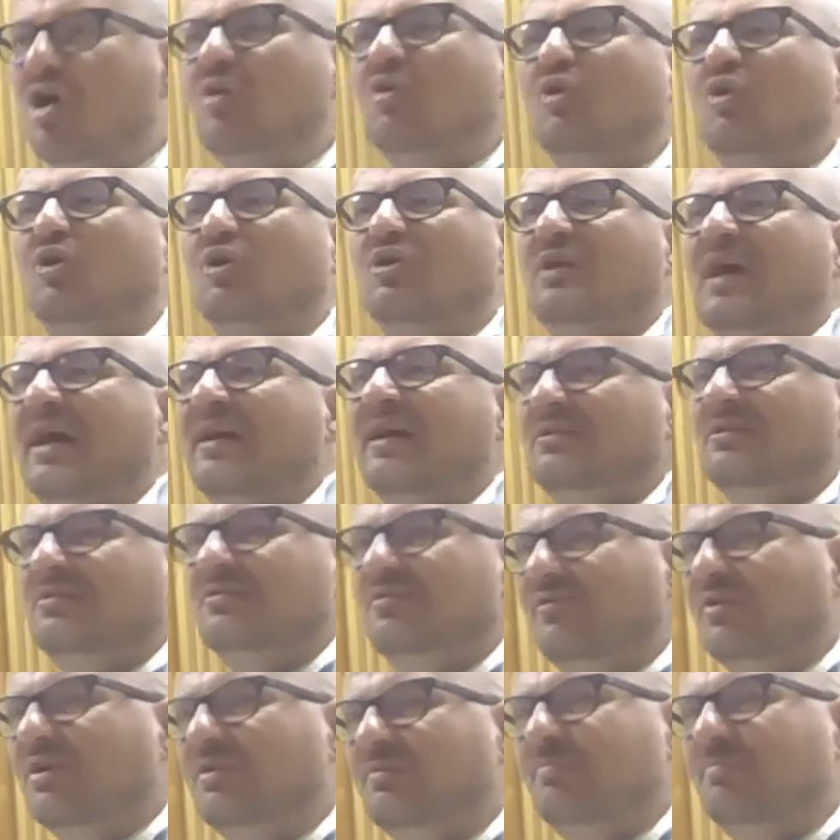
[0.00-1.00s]
or
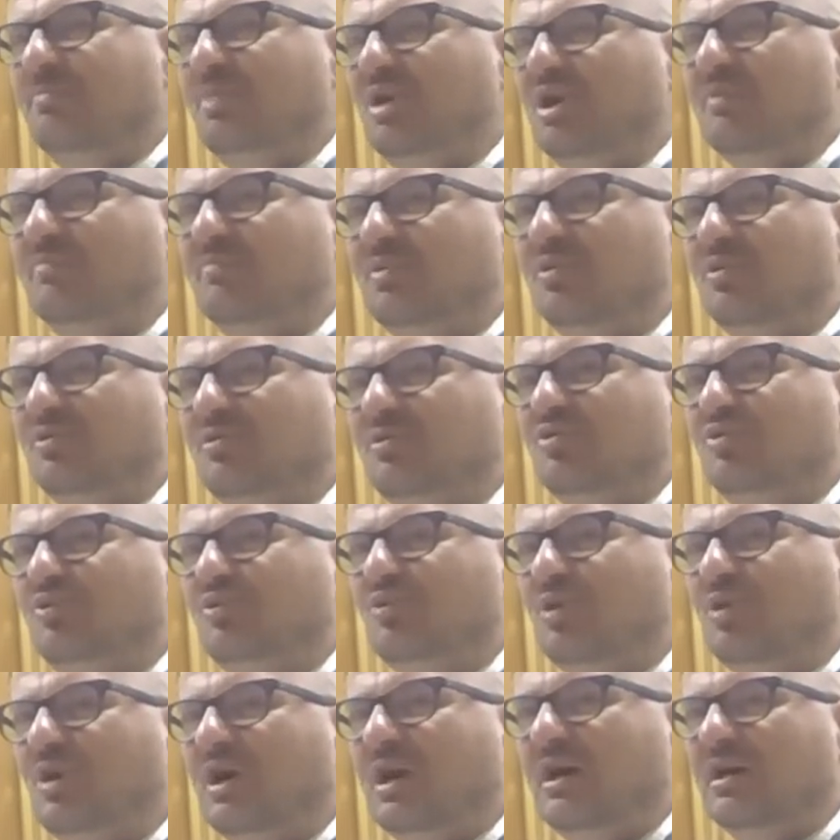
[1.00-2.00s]
right-wing people
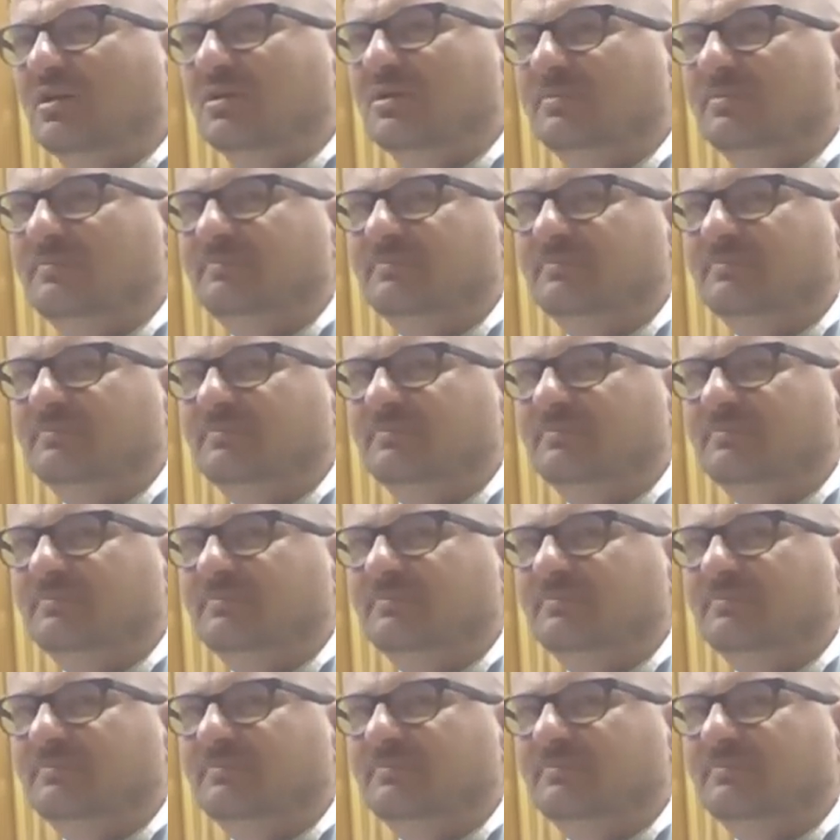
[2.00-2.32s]
who are